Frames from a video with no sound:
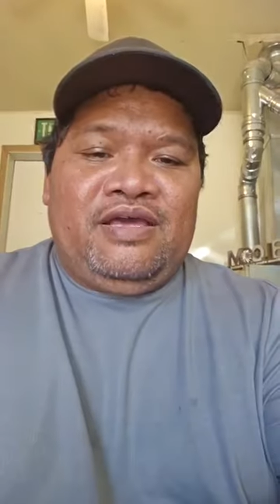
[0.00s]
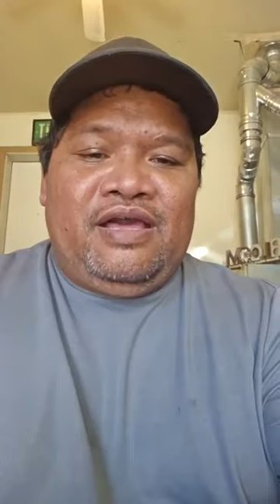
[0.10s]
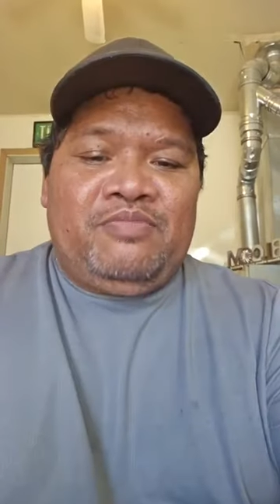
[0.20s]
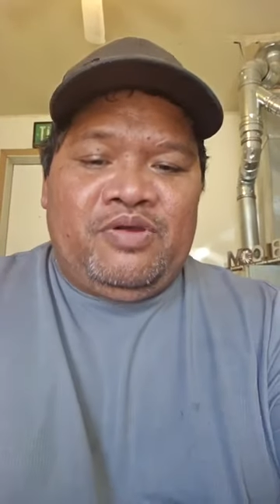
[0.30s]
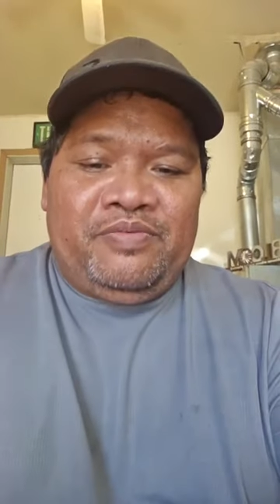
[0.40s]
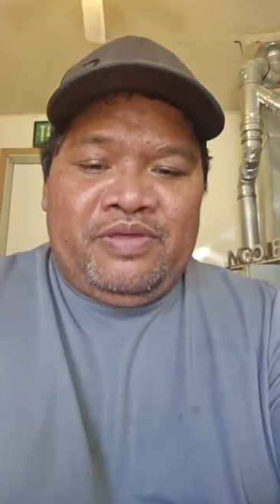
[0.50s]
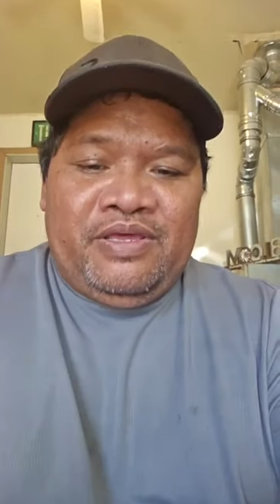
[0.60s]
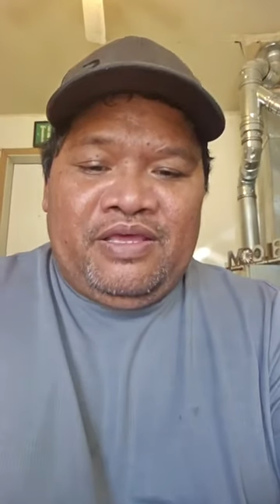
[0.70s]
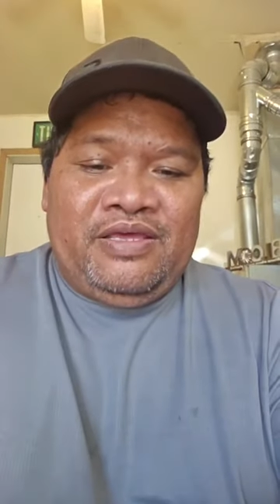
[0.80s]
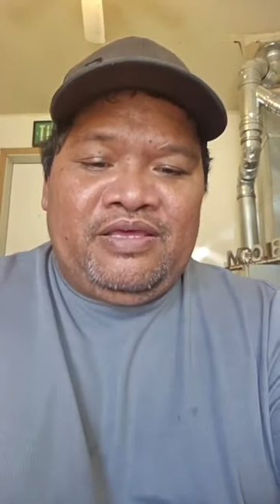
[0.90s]
I'm going to
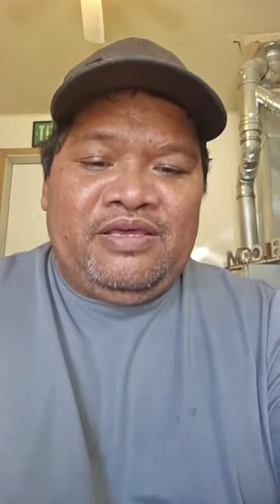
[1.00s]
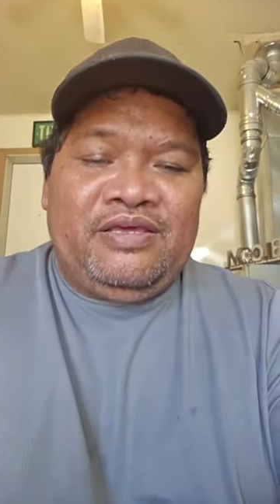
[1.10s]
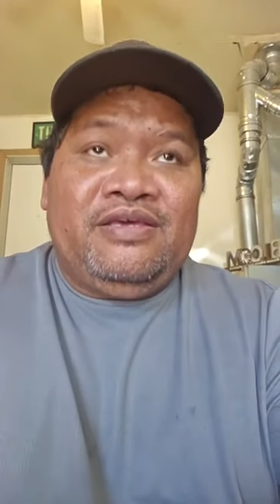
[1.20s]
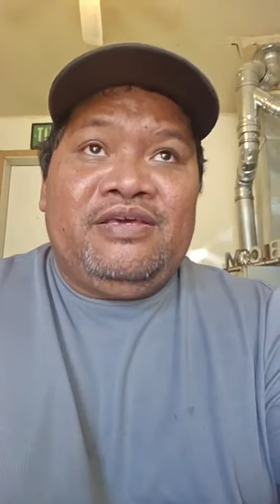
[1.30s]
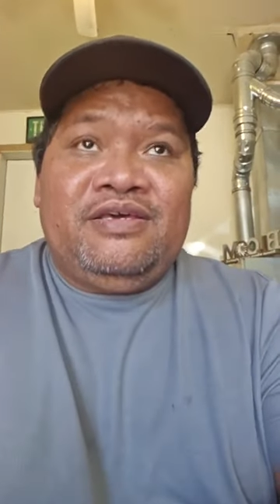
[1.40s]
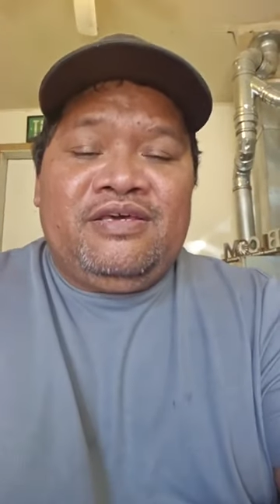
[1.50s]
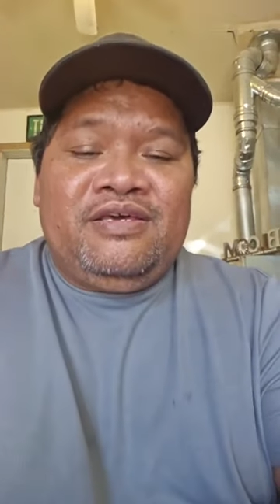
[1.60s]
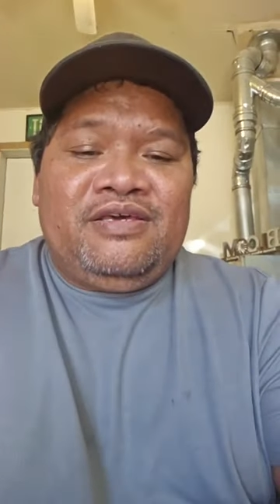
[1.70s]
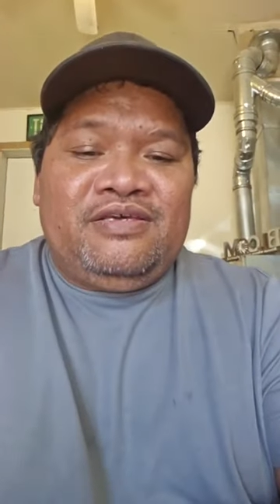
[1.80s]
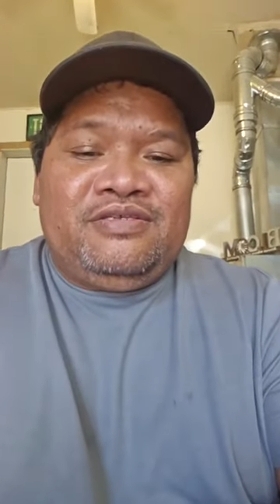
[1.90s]
be
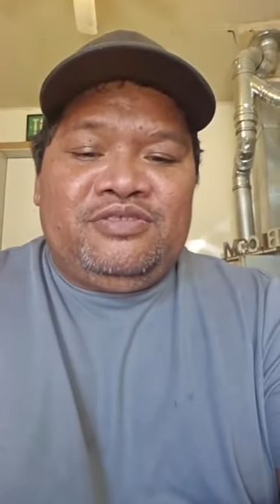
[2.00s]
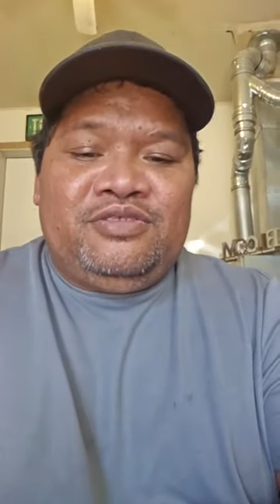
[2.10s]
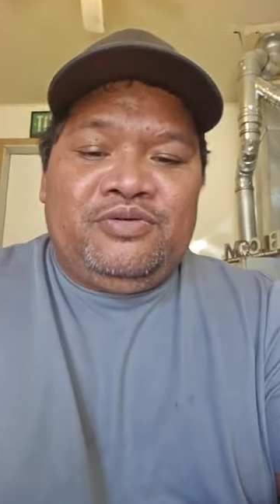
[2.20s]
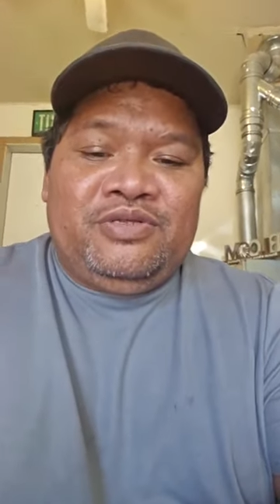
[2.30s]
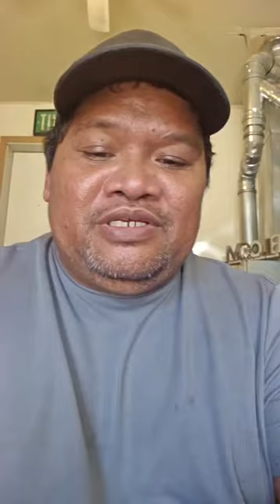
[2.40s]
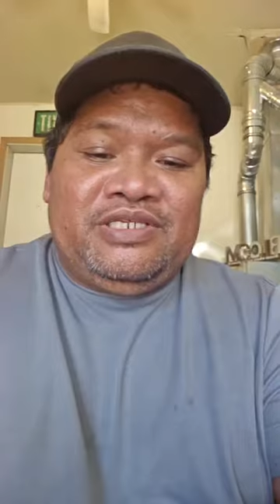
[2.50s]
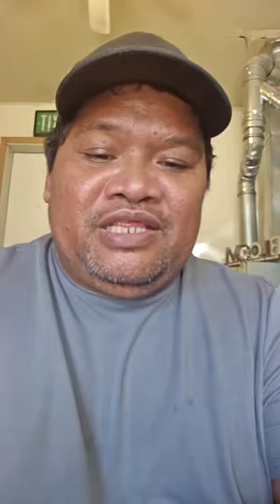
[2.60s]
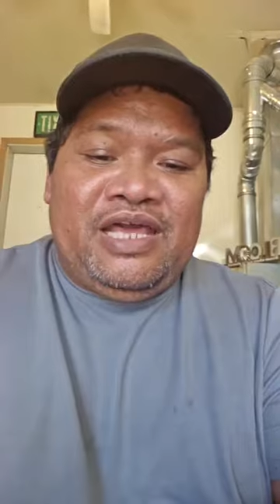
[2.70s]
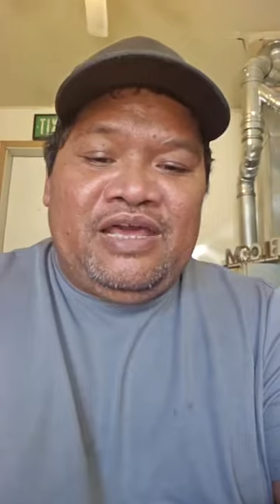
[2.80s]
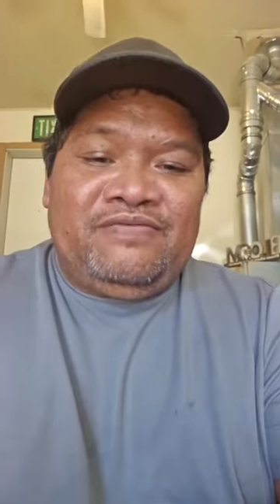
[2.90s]
doing this
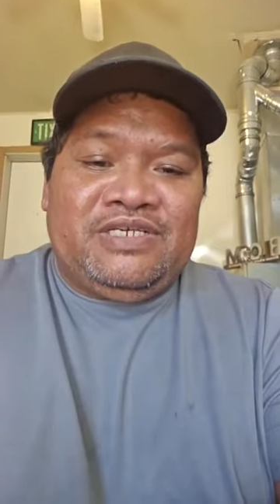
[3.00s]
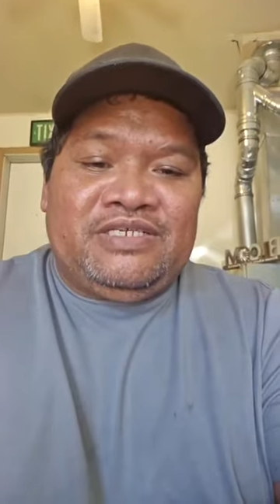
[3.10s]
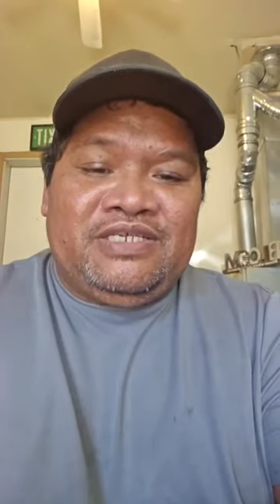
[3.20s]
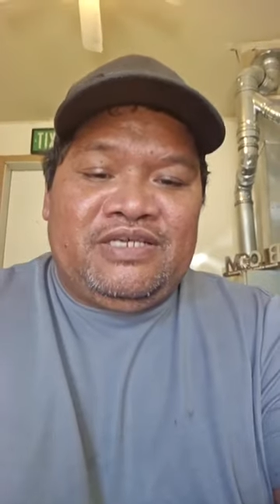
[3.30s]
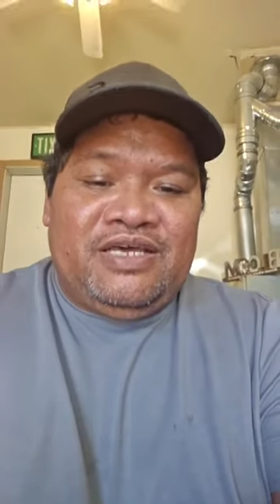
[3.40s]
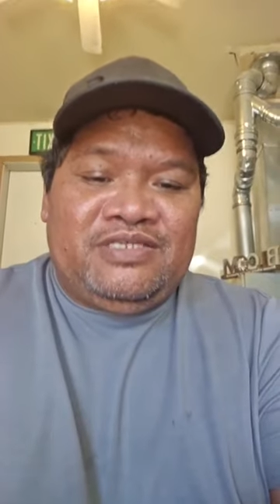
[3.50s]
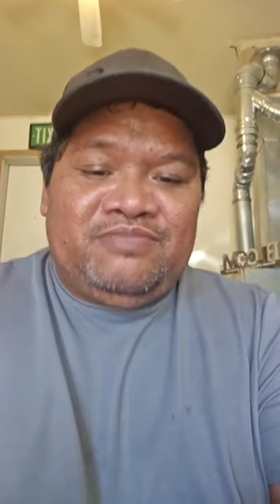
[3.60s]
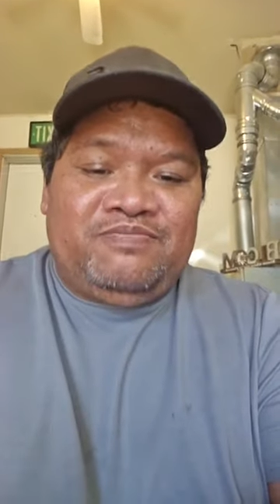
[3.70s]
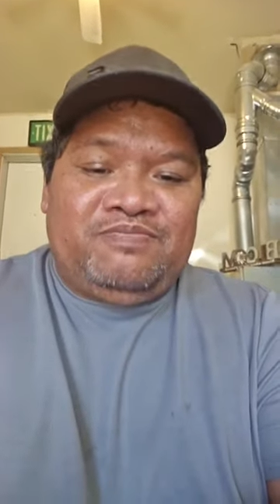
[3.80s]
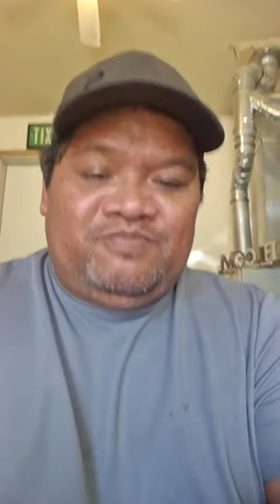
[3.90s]
live just in case
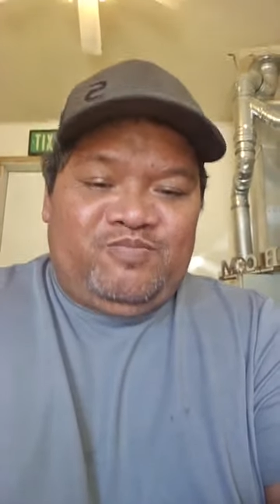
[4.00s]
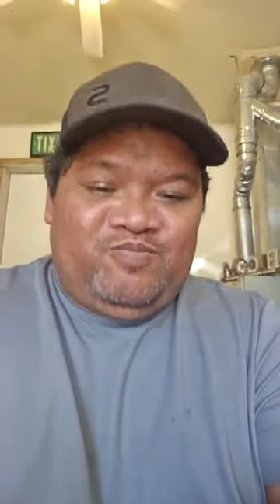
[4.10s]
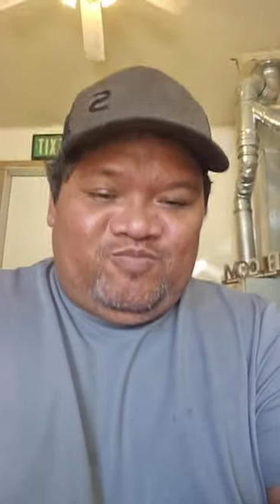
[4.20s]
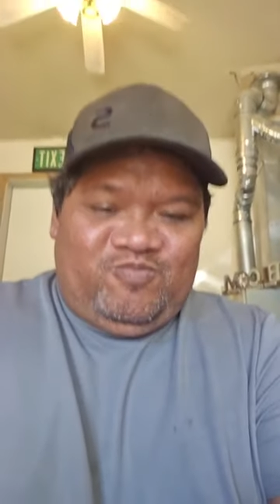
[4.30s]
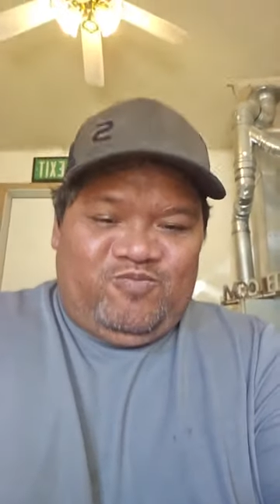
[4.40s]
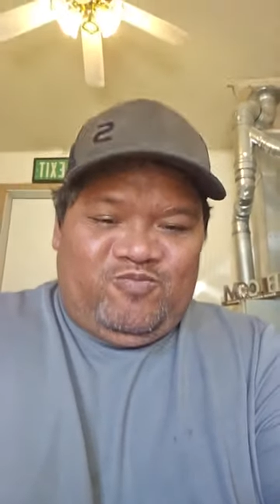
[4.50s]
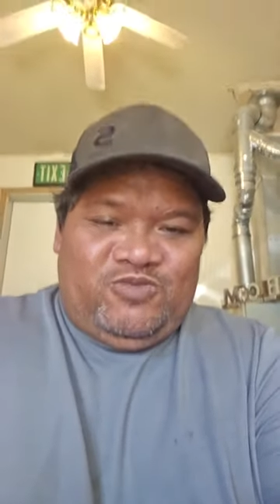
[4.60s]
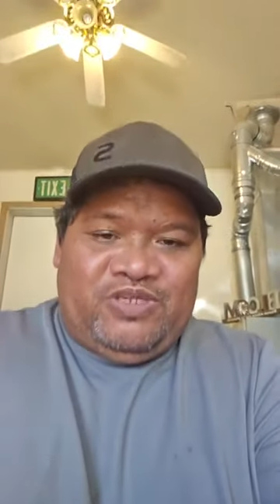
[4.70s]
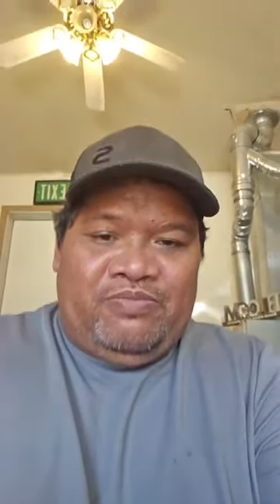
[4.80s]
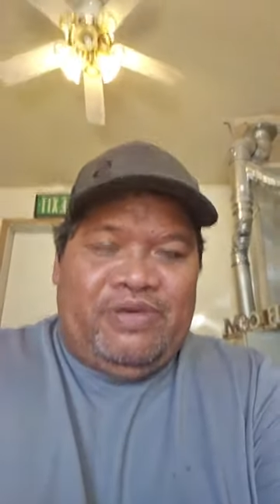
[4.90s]

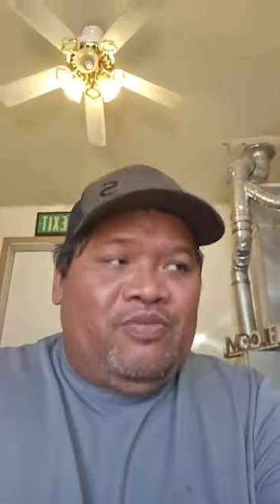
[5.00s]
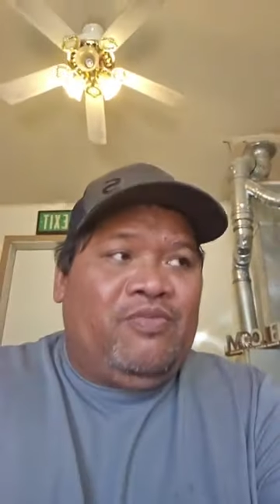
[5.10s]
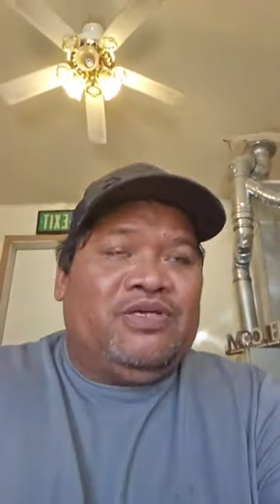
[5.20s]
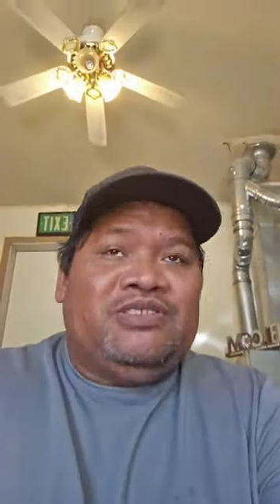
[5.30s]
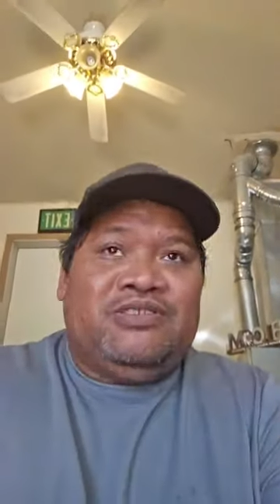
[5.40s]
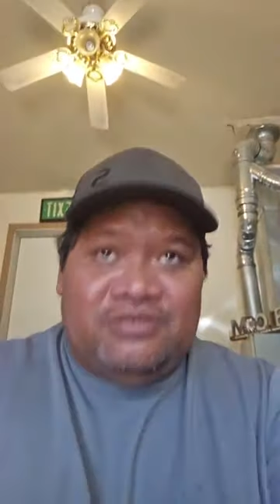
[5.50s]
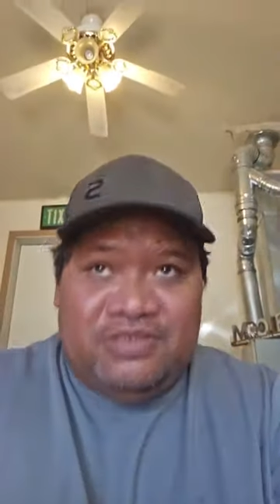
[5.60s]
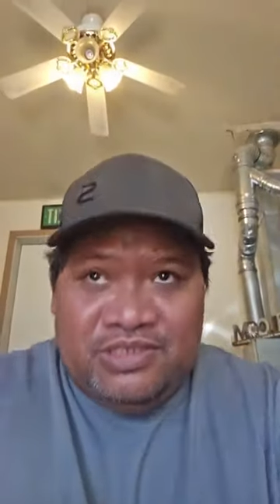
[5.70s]
somebody wants to